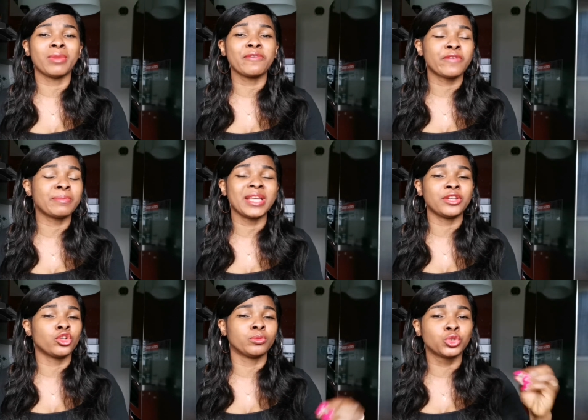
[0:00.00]
my family
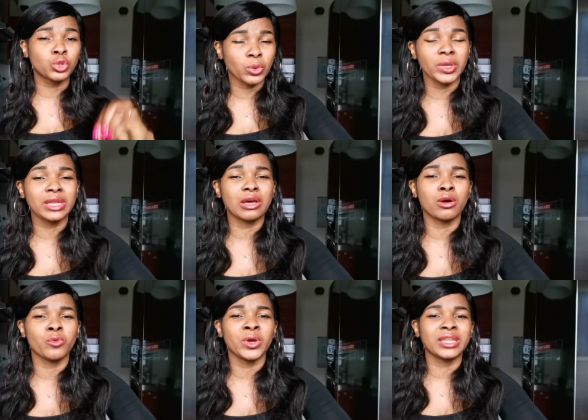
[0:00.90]
ended up throwing
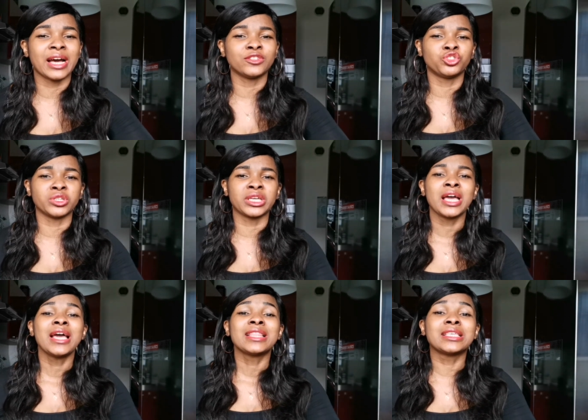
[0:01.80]
away that drink.